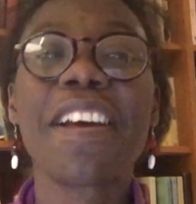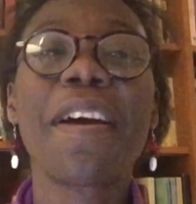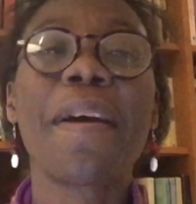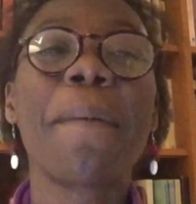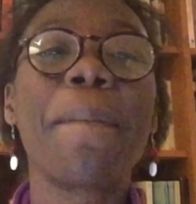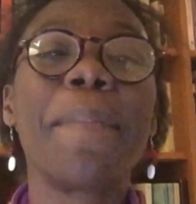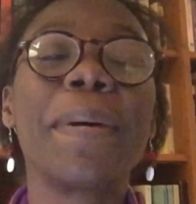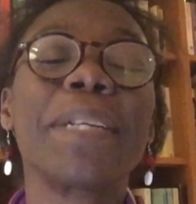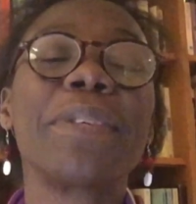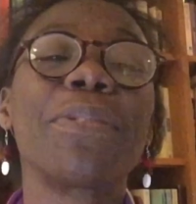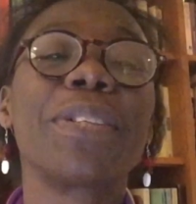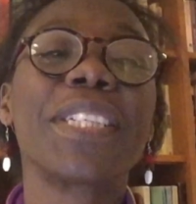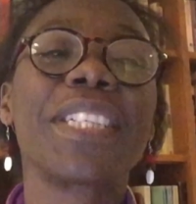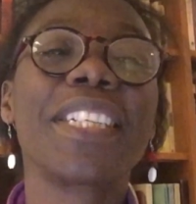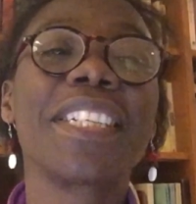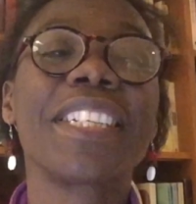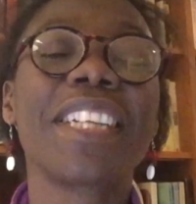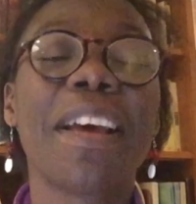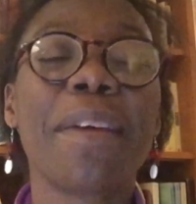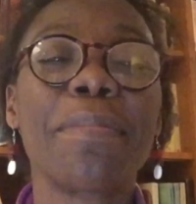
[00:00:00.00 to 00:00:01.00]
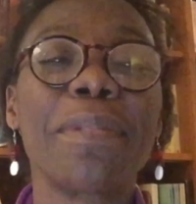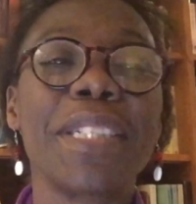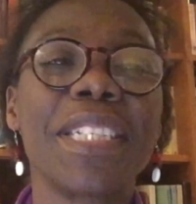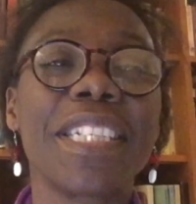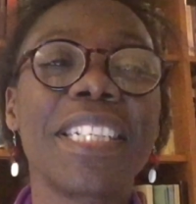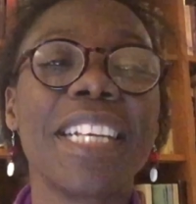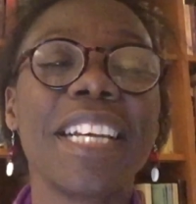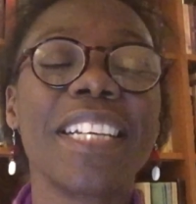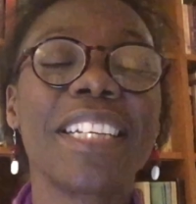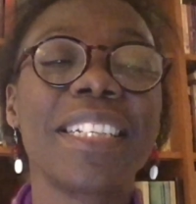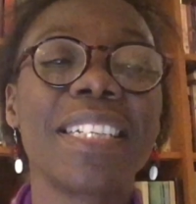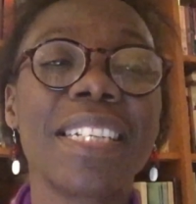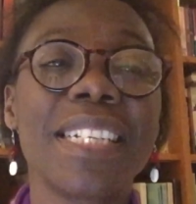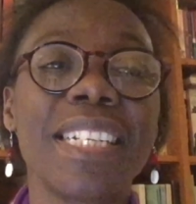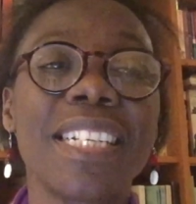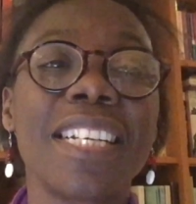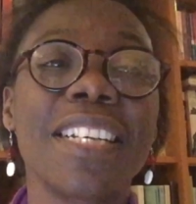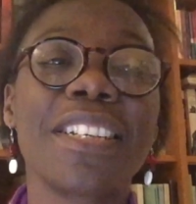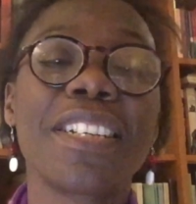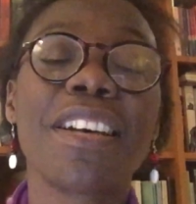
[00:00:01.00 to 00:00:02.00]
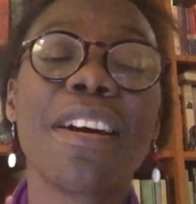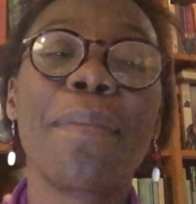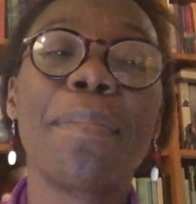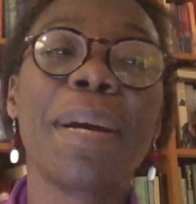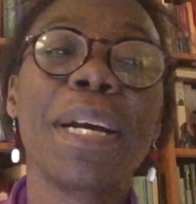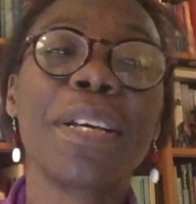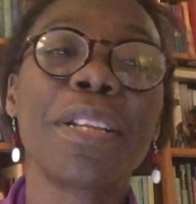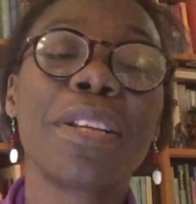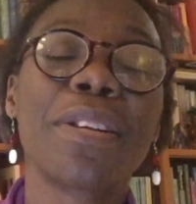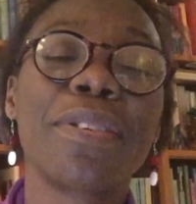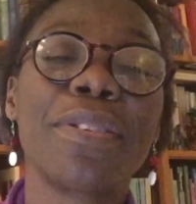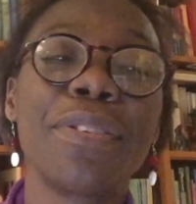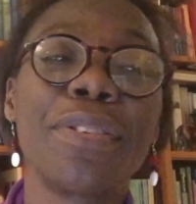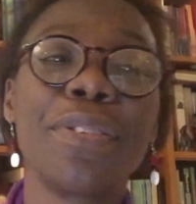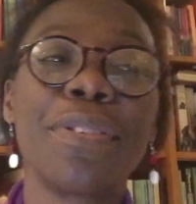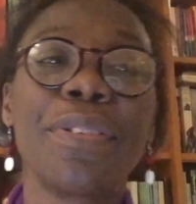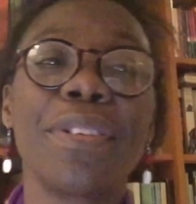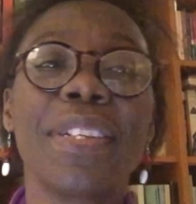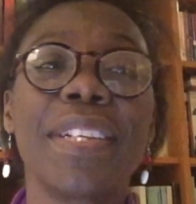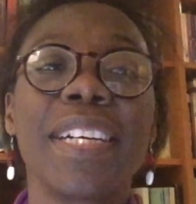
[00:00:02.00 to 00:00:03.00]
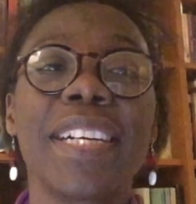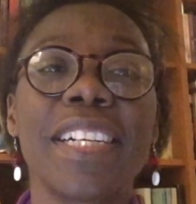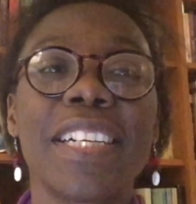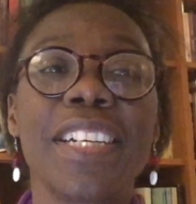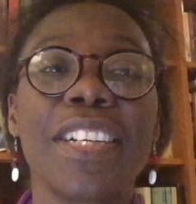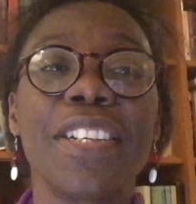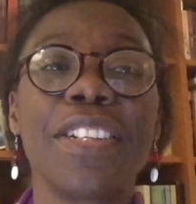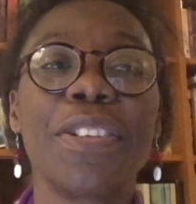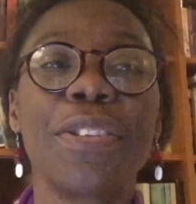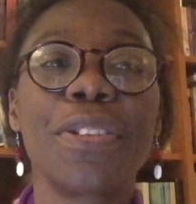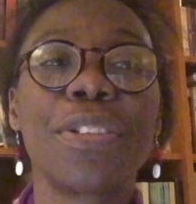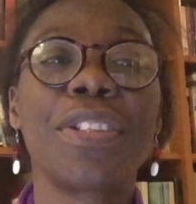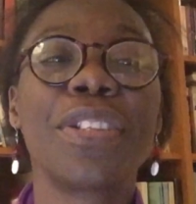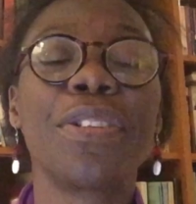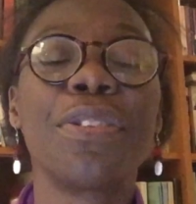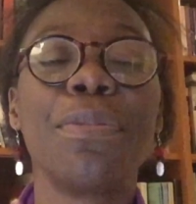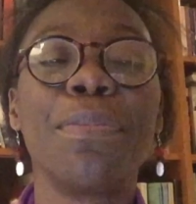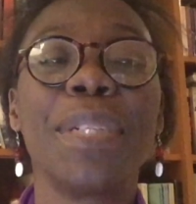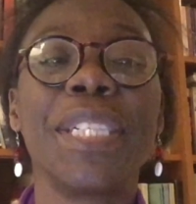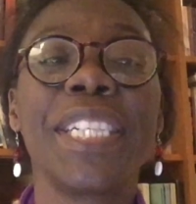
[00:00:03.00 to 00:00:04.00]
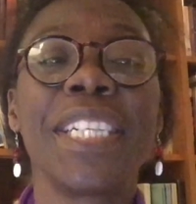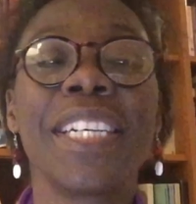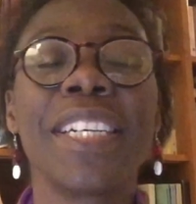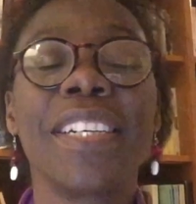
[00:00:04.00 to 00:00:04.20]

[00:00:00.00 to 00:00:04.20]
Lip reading: But what does happen is that this does come out through Colonel Chuma,